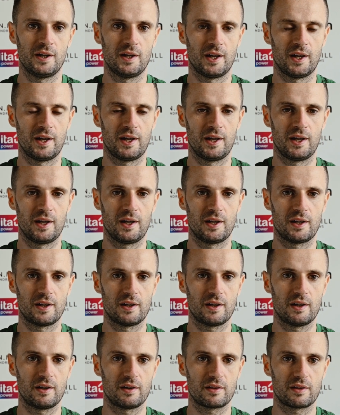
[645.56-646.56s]

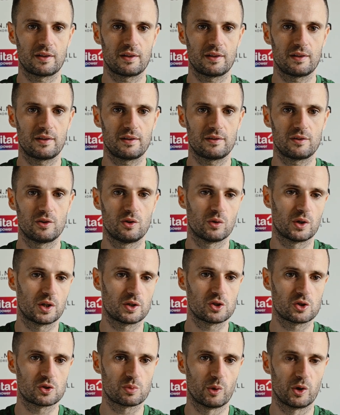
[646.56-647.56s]
I
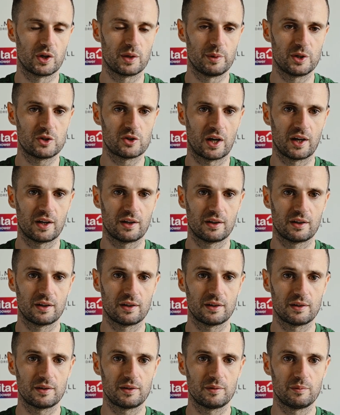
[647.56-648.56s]
just want to be trying to
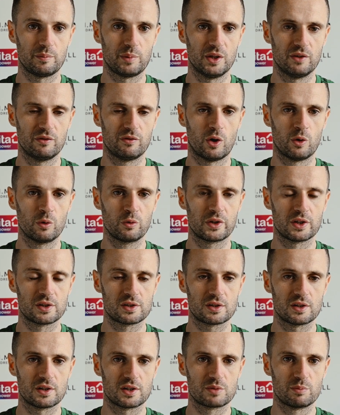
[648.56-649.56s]
be involved
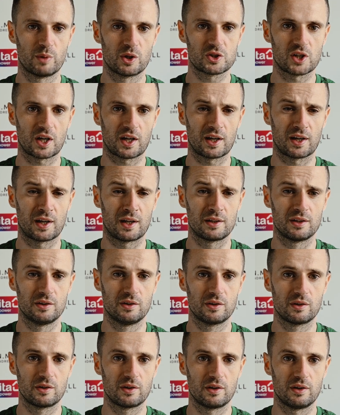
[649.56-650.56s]
as much as I can
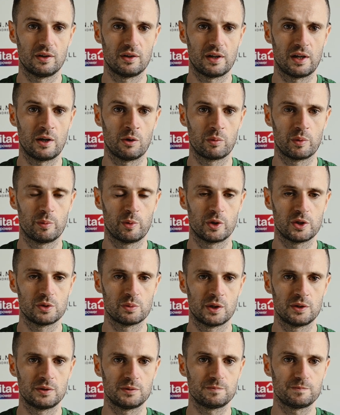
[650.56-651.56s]
and help the boys
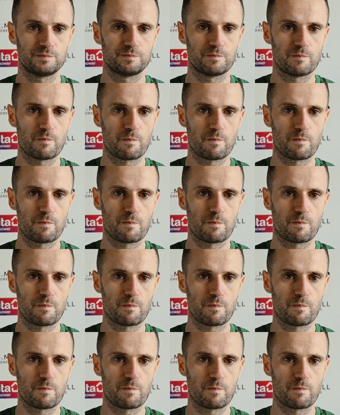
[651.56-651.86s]
win.